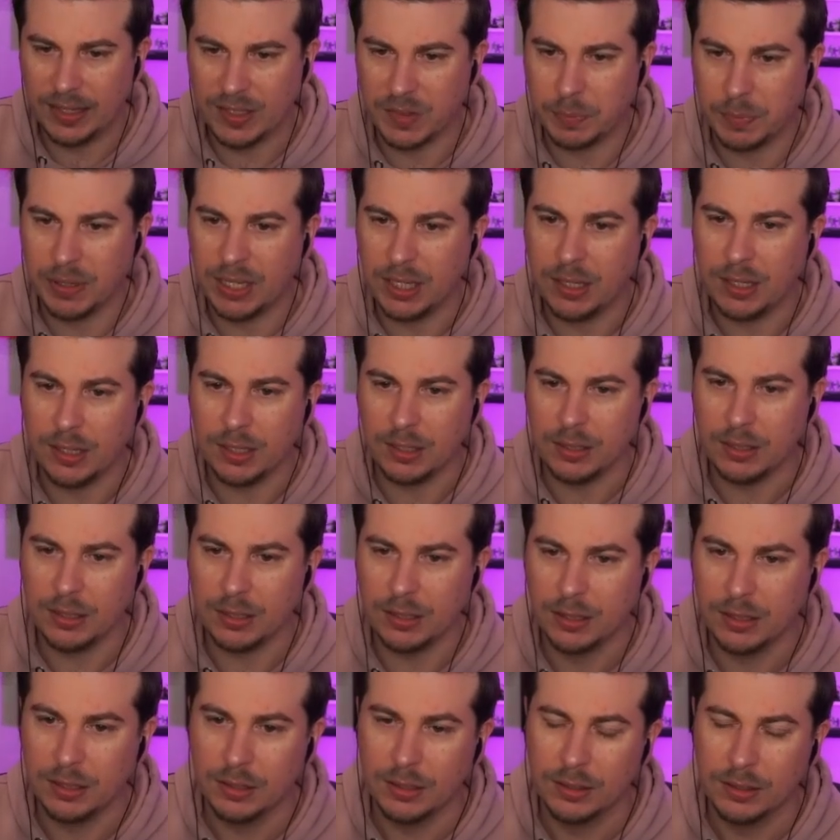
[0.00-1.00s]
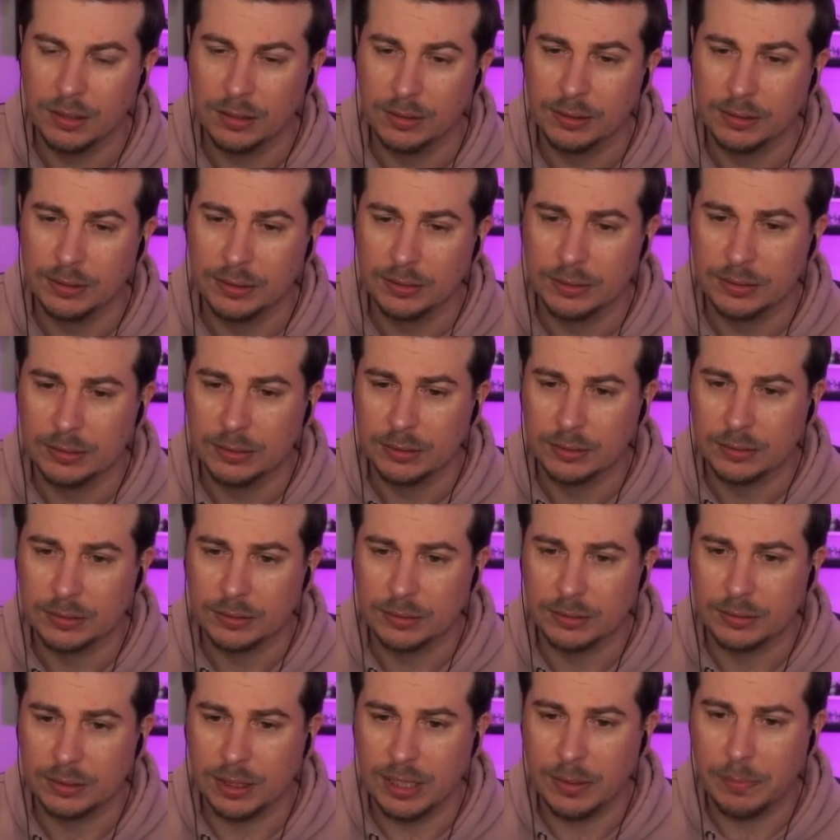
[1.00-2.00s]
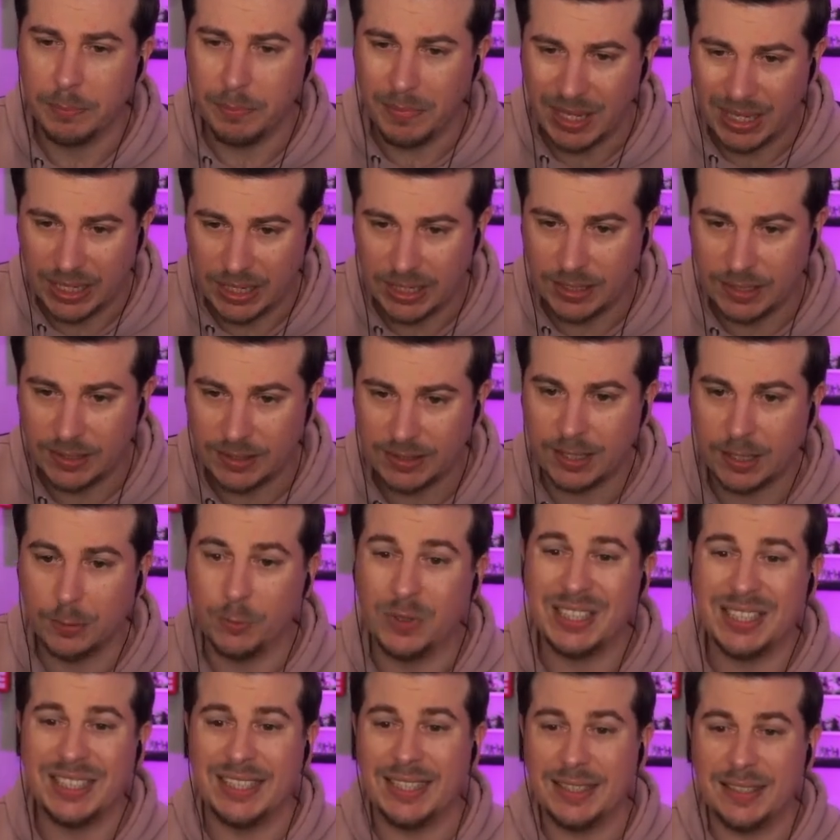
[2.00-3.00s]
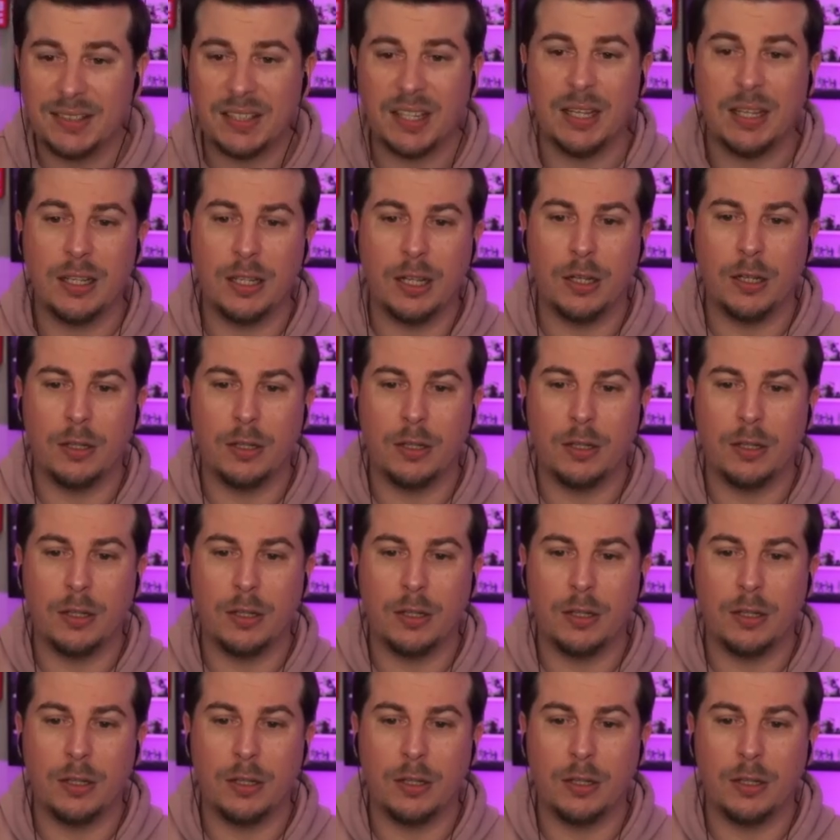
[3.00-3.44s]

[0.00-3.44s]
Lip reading: Pika, it means that we need to